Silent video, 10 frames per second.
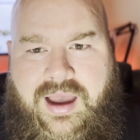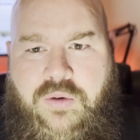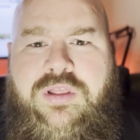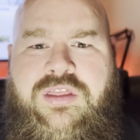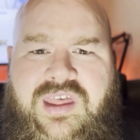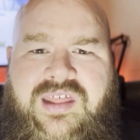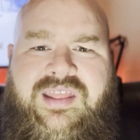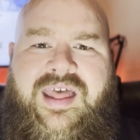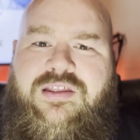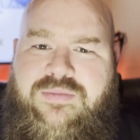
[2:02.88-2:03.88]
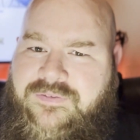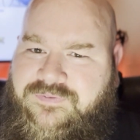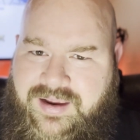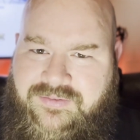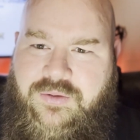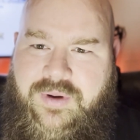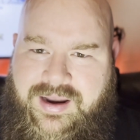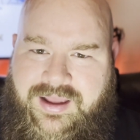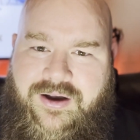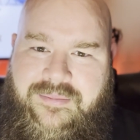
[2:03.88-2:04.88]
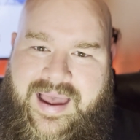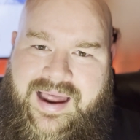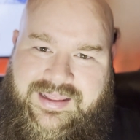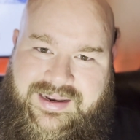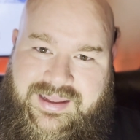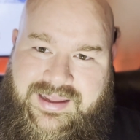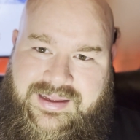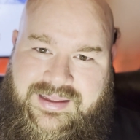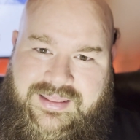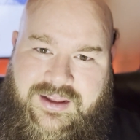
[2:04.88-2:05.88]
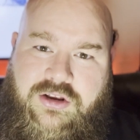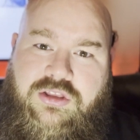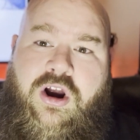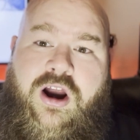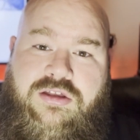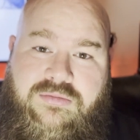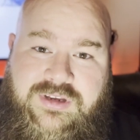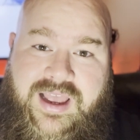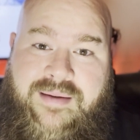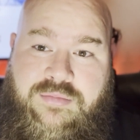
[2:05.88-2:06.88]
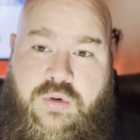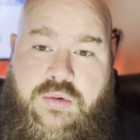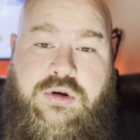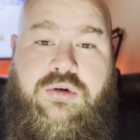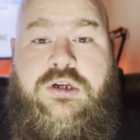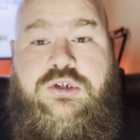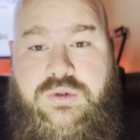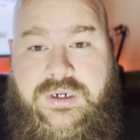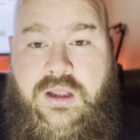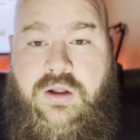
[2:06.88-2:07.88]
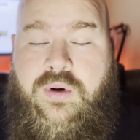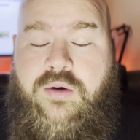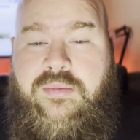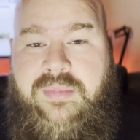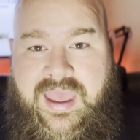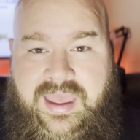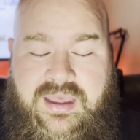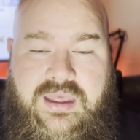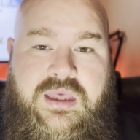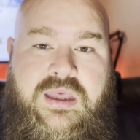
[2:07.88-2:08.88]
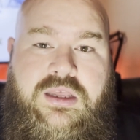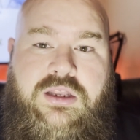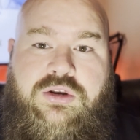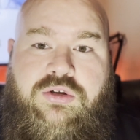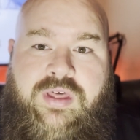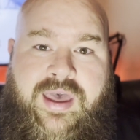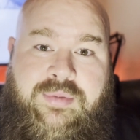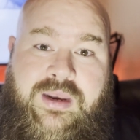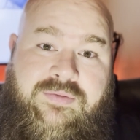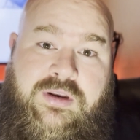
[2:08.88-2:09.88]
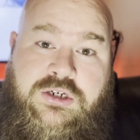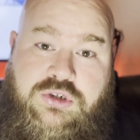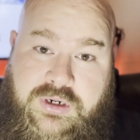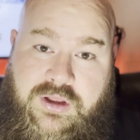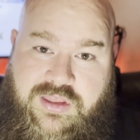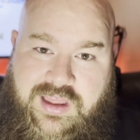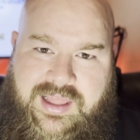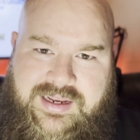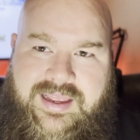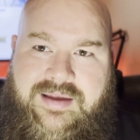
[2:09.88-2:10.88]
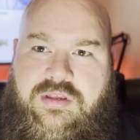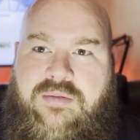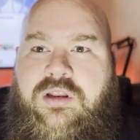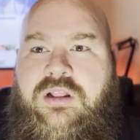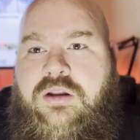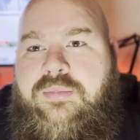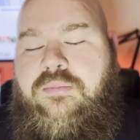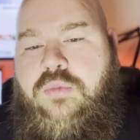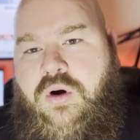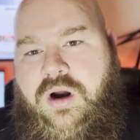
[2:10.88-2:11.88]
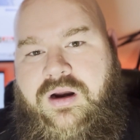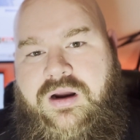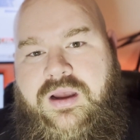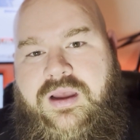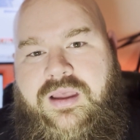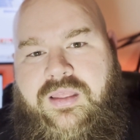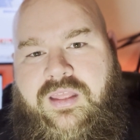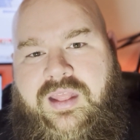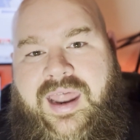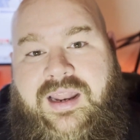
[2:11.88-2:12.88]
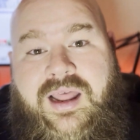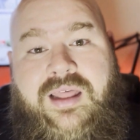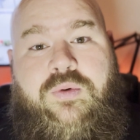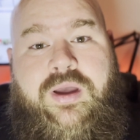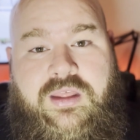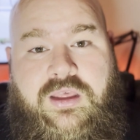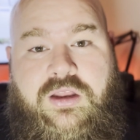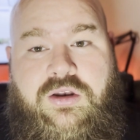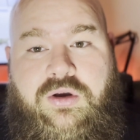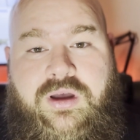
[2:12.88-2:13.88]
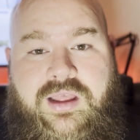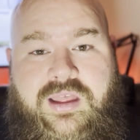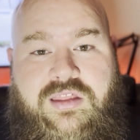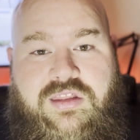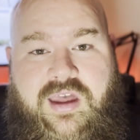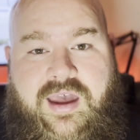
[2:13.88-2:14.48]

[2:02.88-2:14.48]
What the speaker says: wouldn't say that that's my favorite way to go about it. There are some times where we're doing a drill where we may do that, but even in drills, I like to have something a little bit more than that. Another way that you can do it is,